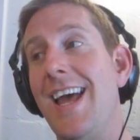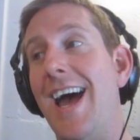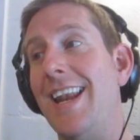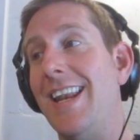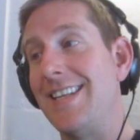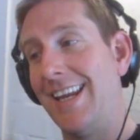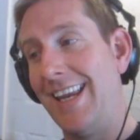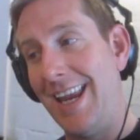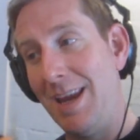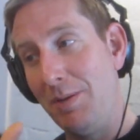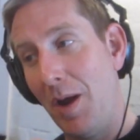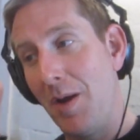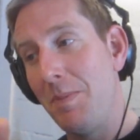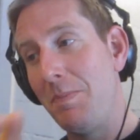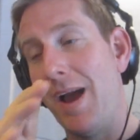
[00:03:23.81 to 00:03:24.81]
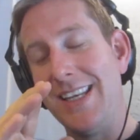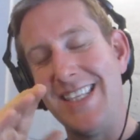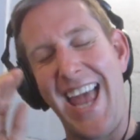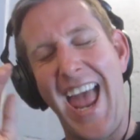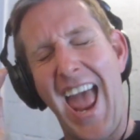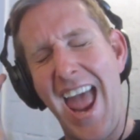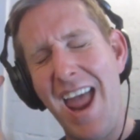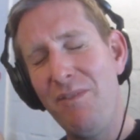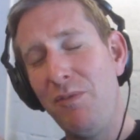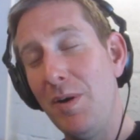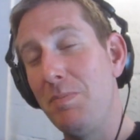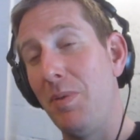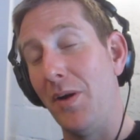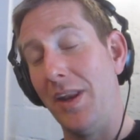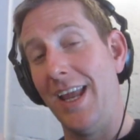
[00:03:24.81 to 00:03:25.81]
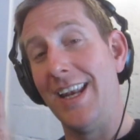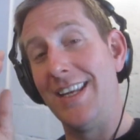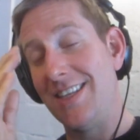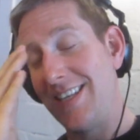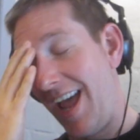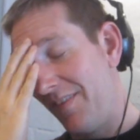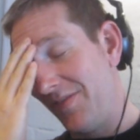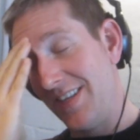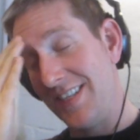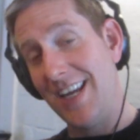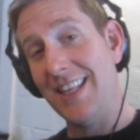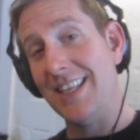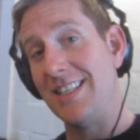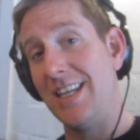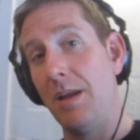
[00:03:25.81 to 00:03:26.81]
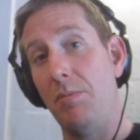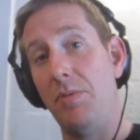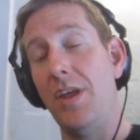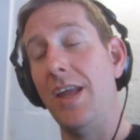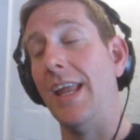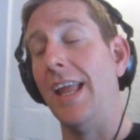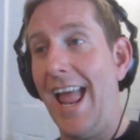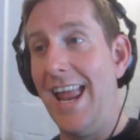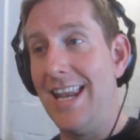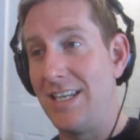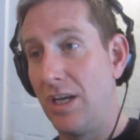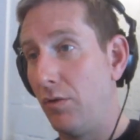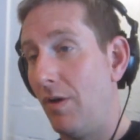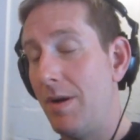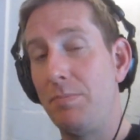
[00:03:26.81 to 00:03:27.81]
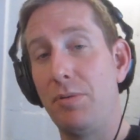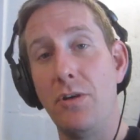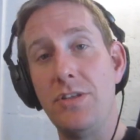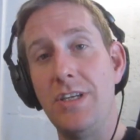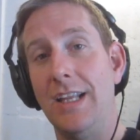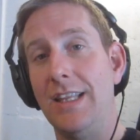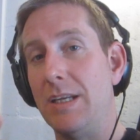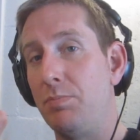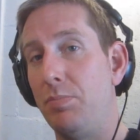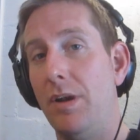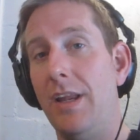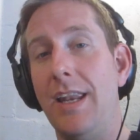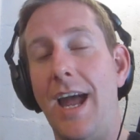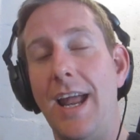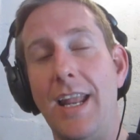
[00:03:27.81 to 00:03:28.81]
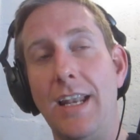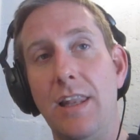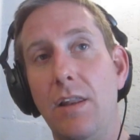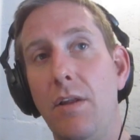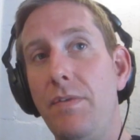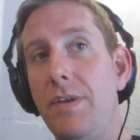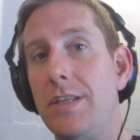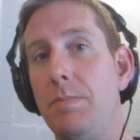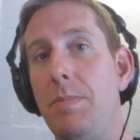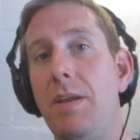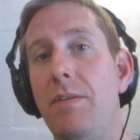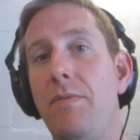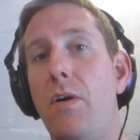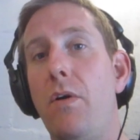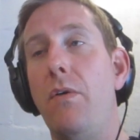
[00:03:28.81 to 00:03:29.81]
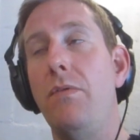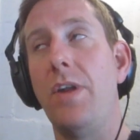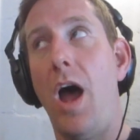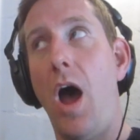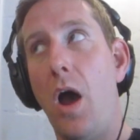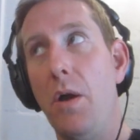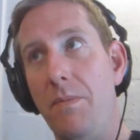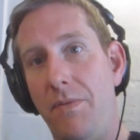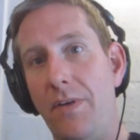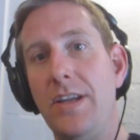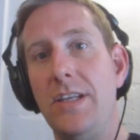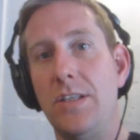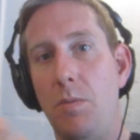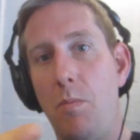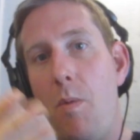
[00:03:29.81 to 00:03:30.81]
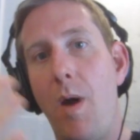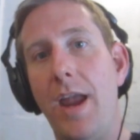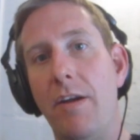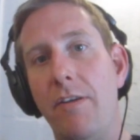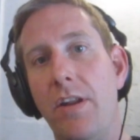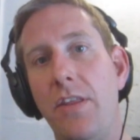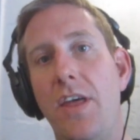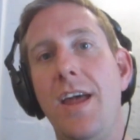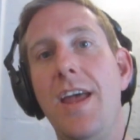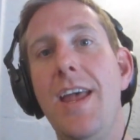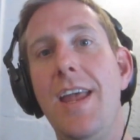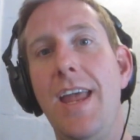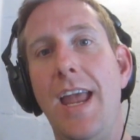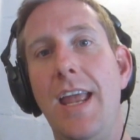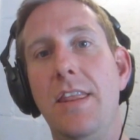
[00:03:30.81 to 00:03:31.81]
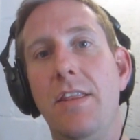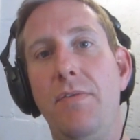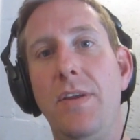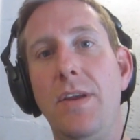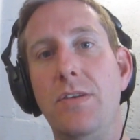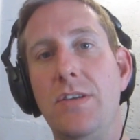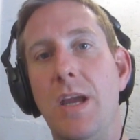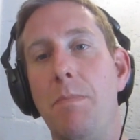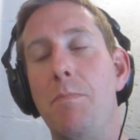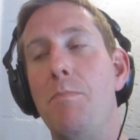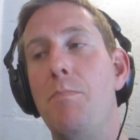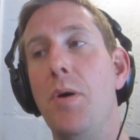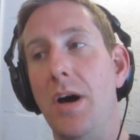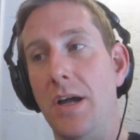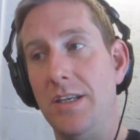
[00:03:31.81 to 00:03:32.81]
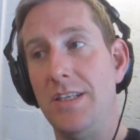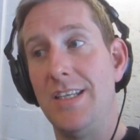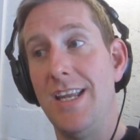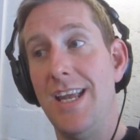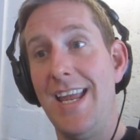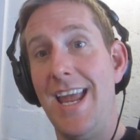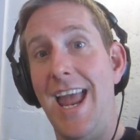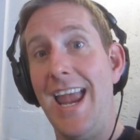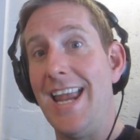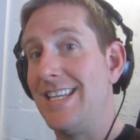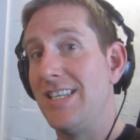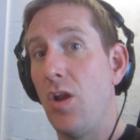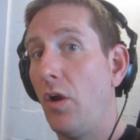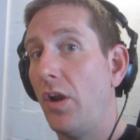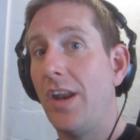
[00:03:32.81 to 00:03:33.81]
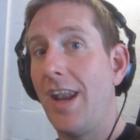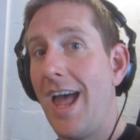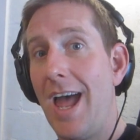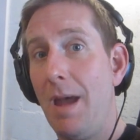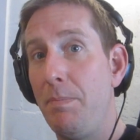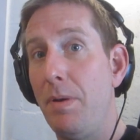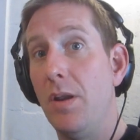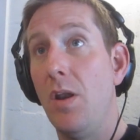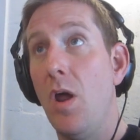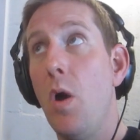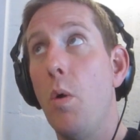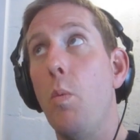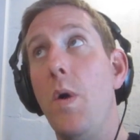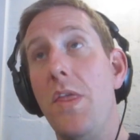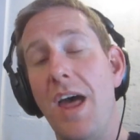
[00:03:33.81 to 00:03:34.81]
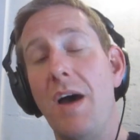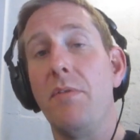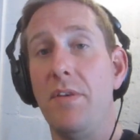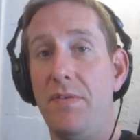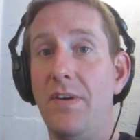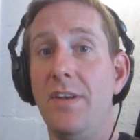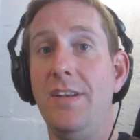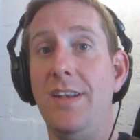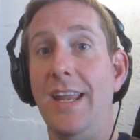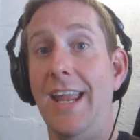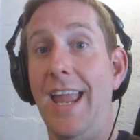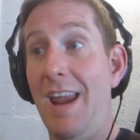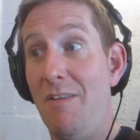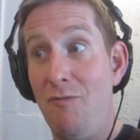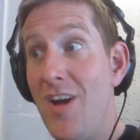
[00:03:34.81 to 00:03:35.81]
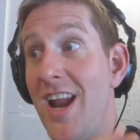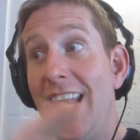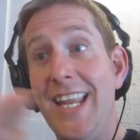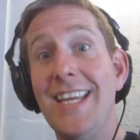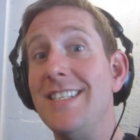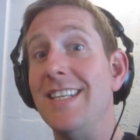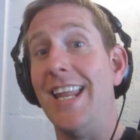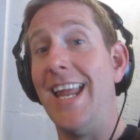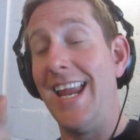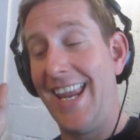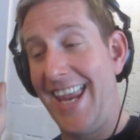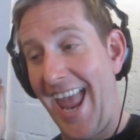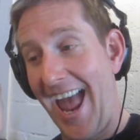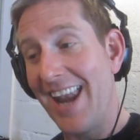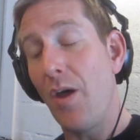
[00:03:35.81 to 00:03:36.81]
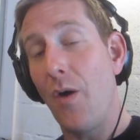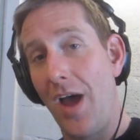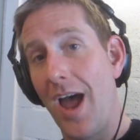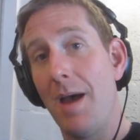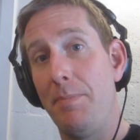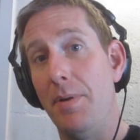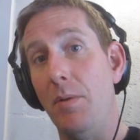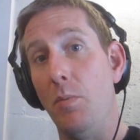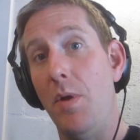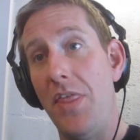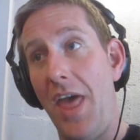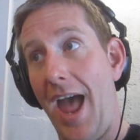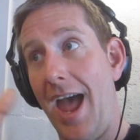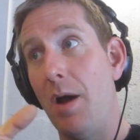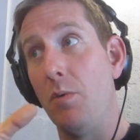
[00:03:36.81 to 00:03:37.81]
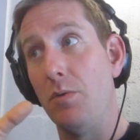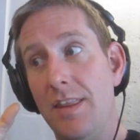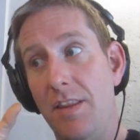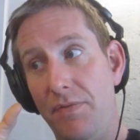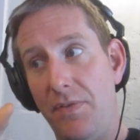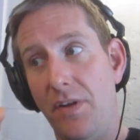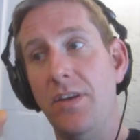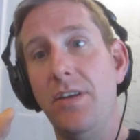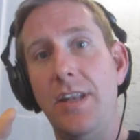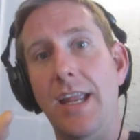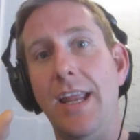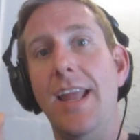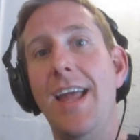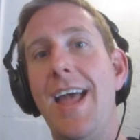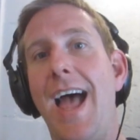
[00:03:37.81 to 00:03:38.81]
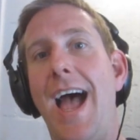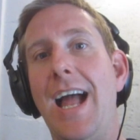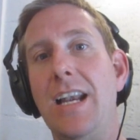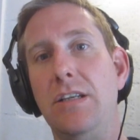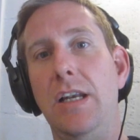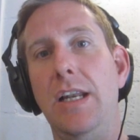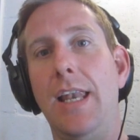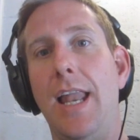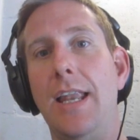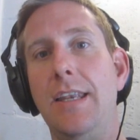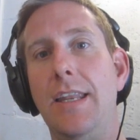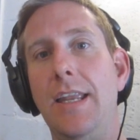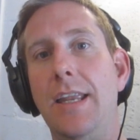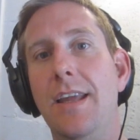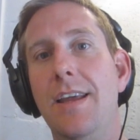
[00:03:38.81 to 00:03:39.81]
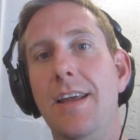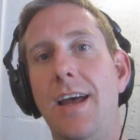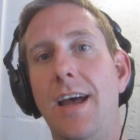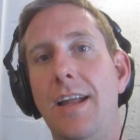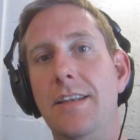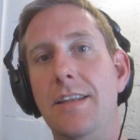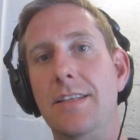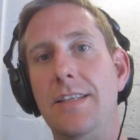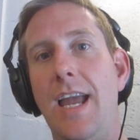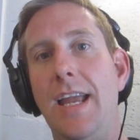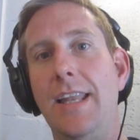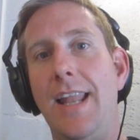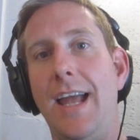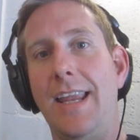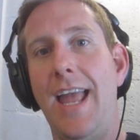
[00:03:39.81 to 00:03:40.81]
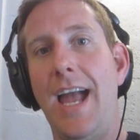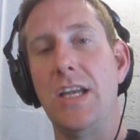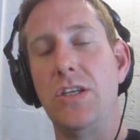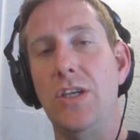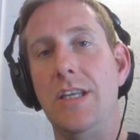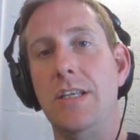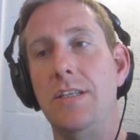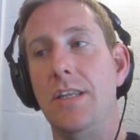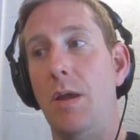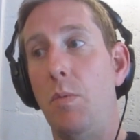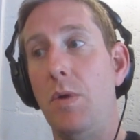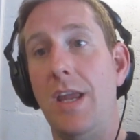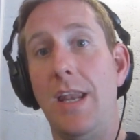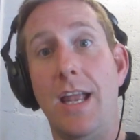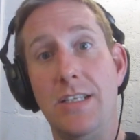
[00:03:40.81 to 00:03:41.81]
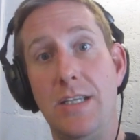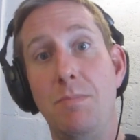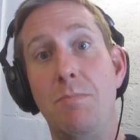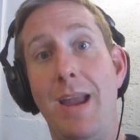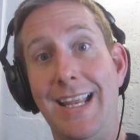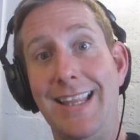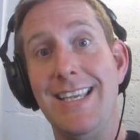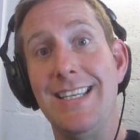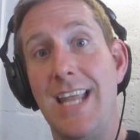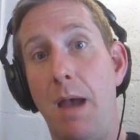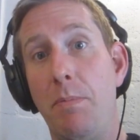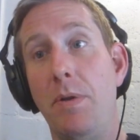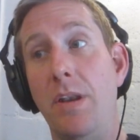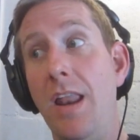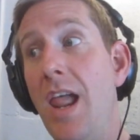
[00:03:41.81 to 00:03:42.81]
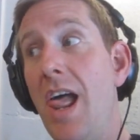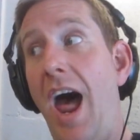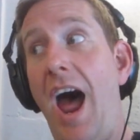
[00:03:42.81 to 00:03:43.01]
And as I keep going back to everybody, I just have to say the same thing. It's a great project, that's brilliant, and I'd love you to be involved, hopefully some way or another in the future. But it's not going to happen without the funding. It really isn't. It cannot happen without the funding actually landing and us getting that cash in so that we can actually make this happen.